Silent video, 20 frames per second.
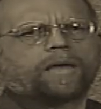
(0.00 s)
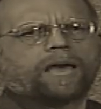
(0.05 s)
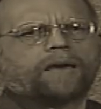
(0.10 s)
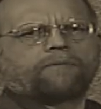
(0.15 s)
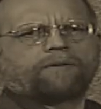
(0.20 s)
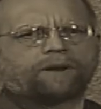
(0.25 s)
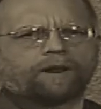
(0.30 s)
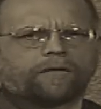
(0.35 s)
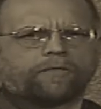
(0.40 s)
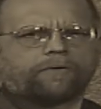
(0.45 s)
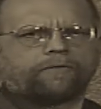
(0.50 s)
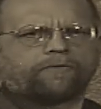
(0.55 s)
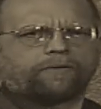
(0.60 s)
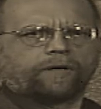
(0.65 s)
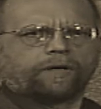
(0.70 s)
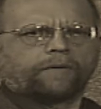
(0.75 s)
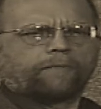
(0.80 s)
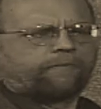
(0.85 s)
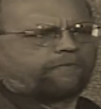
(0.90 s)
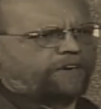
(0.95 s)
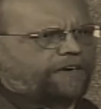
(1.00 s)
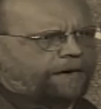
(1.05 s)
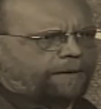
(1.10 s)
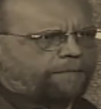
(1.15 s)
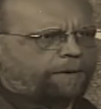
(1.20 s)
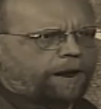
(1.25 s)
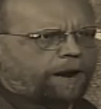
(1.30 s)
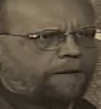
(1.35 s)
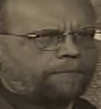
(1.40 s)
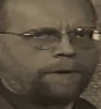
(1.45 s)
We have another film,
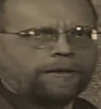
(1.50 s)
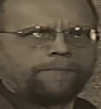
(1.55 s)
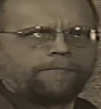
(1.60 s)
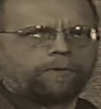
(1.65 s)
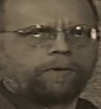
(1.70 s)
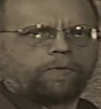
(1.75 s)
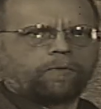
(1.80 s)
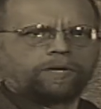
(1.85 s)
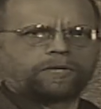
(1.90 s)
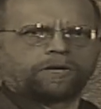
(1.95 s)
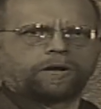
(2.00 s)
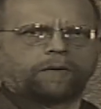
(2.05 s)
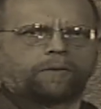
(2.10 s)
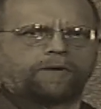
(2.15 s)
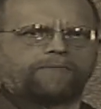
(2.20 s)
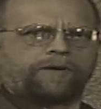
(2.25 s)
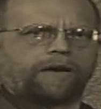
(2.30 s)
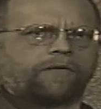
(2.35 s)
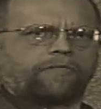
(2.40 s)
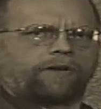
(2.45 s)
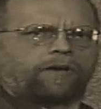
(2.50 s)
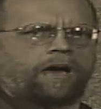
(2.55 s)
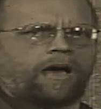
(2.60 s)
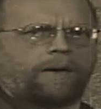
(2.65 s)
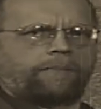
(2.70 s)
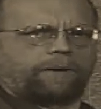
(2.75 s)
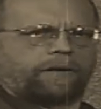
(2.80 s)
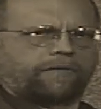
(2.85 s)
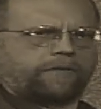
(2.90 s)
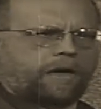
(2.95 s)
Vampire People, which we found the
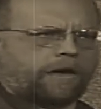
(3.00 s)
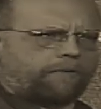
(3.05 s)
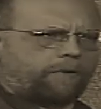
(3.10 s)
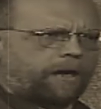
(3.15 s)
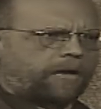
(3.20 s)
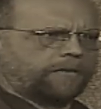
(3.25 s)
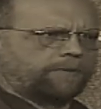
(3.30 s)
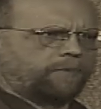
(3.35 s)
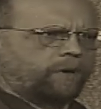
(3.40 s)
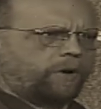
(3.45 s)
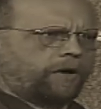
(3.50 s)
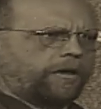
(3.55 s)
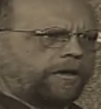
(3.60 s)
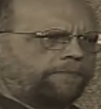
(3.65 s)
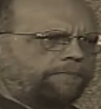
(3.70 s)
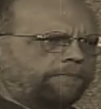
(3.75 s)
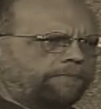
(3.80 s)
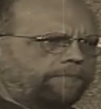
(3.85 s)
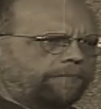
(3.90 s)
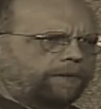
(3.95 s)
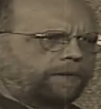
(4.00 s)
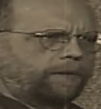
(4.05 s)
copy of that, right, Smokey?